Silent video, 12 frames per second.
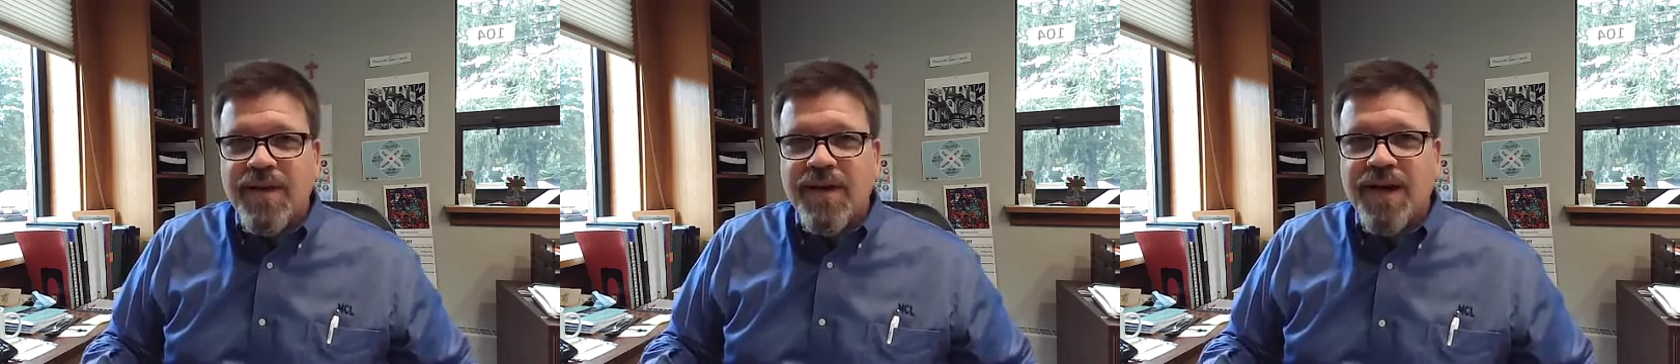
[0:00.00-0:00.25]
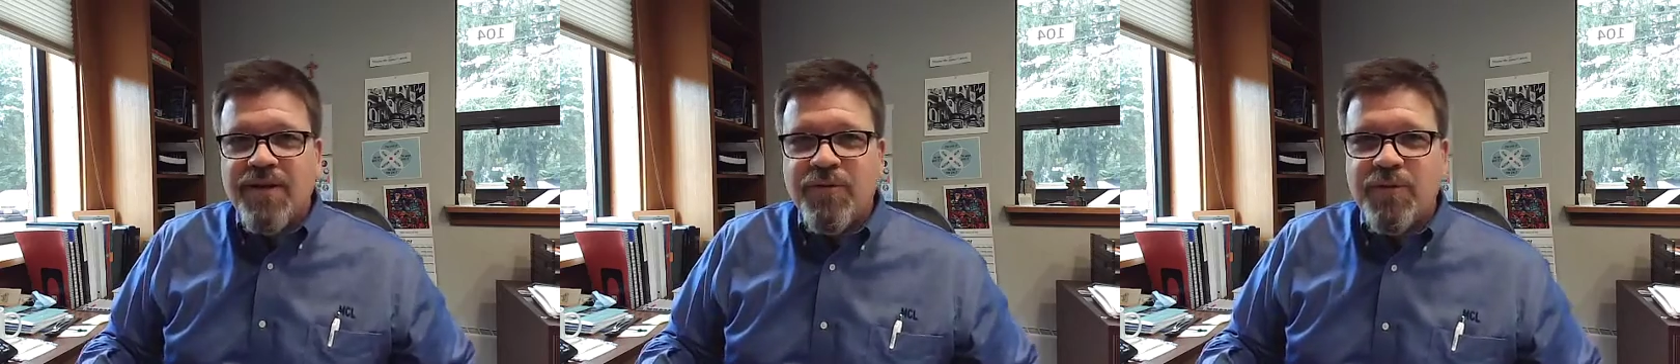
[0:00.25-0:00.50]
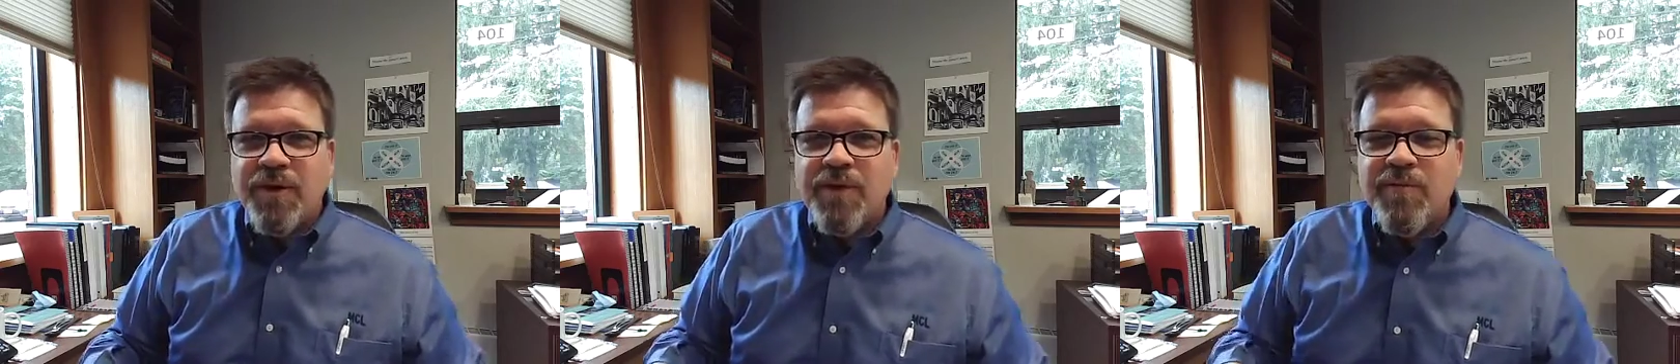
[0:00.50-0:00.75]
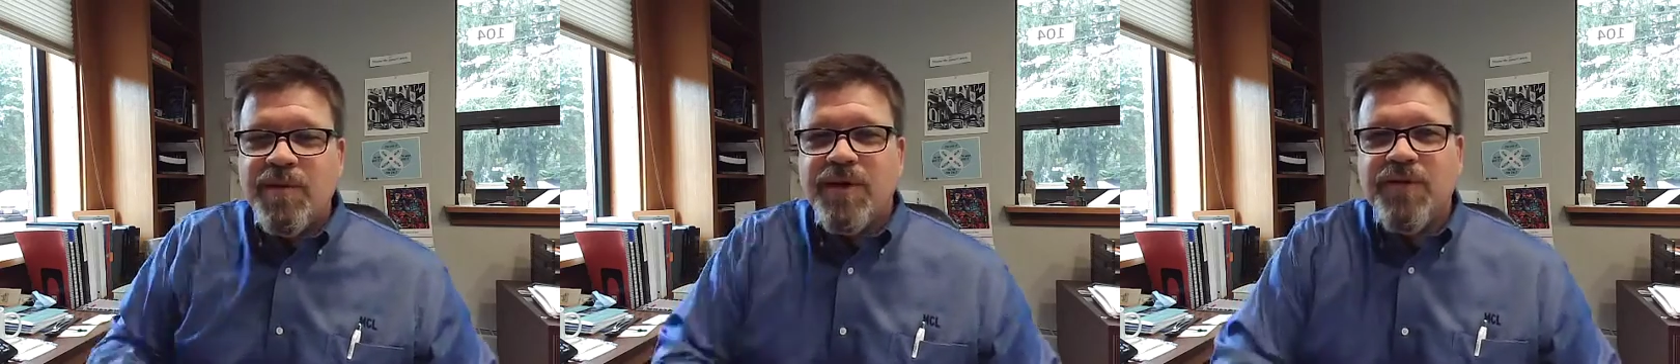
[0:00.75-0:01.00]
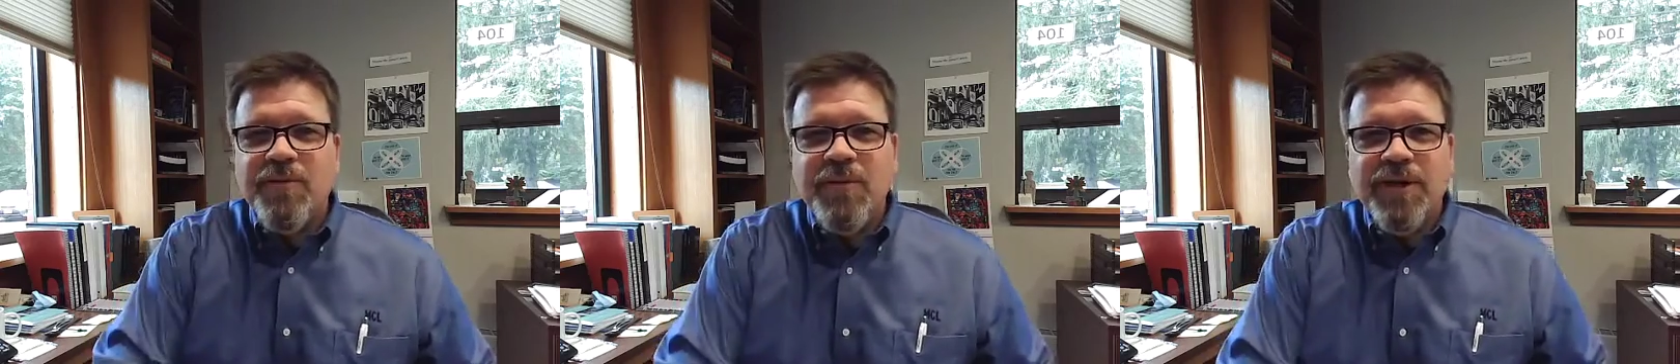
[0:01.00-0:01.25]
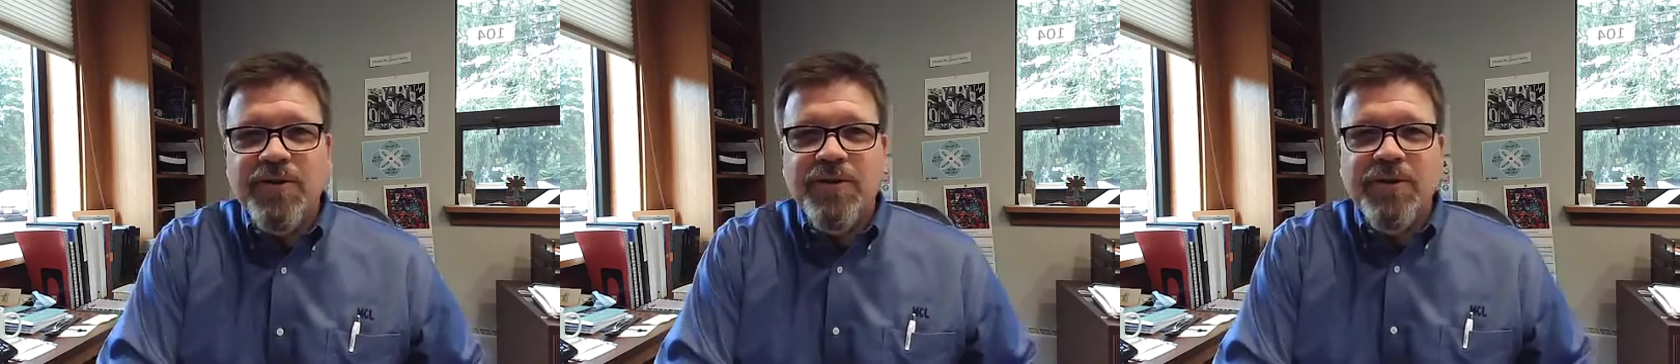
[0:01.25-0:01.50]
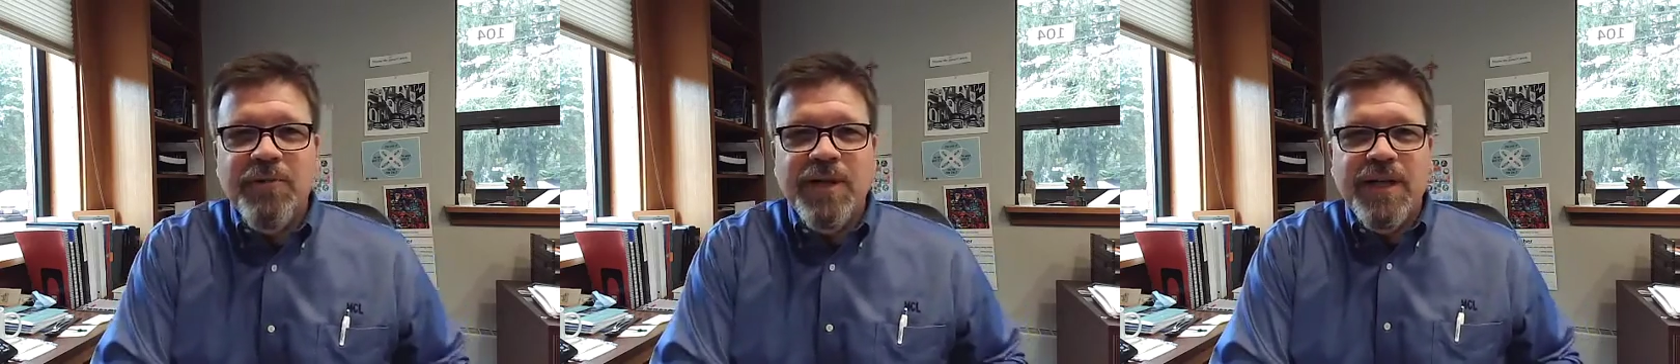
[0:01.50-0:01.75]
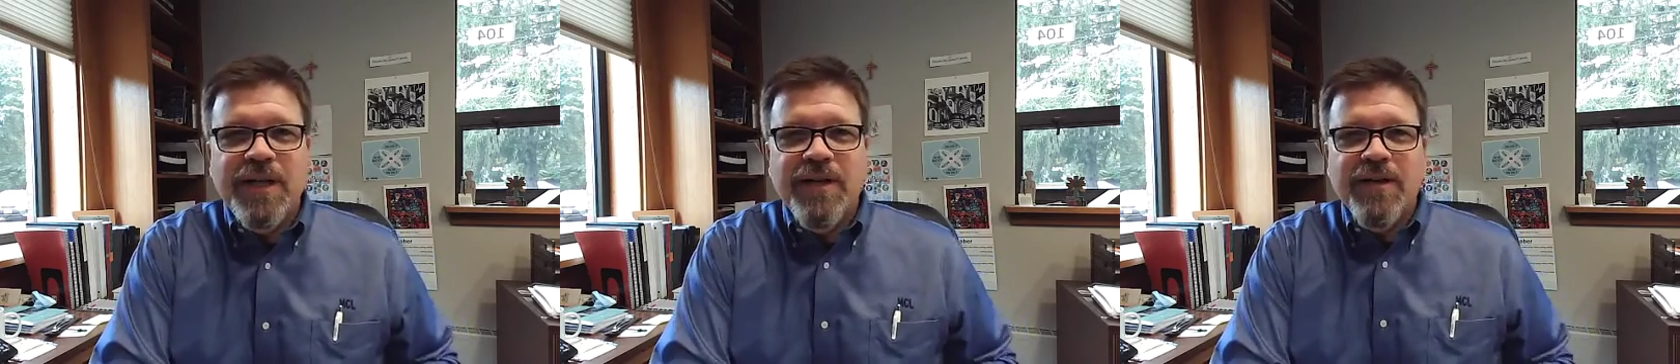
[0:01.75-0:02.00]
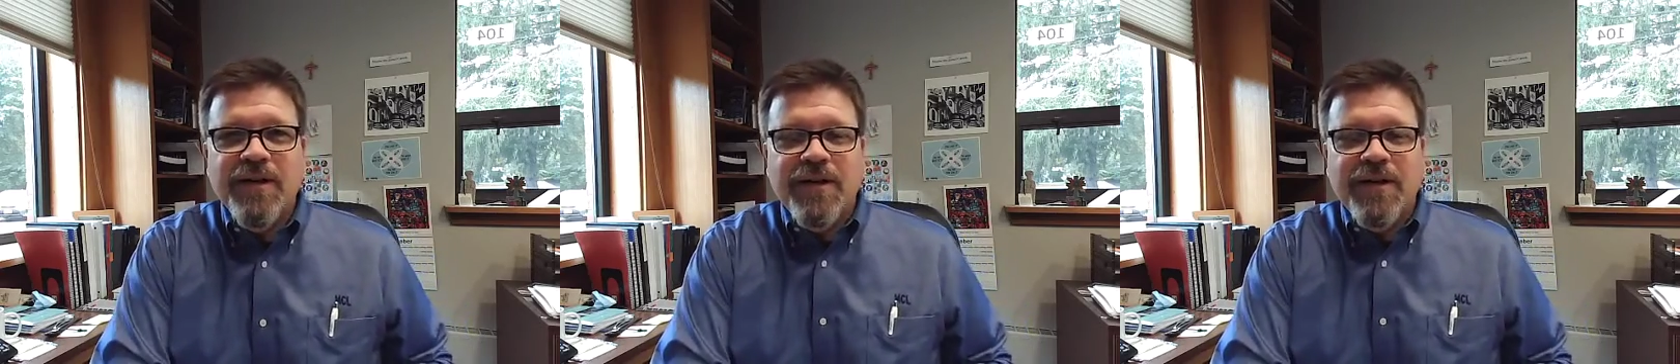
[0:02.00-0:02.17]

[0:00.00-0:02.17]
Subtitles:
Hi everyone, Pastor Michael Linderman here,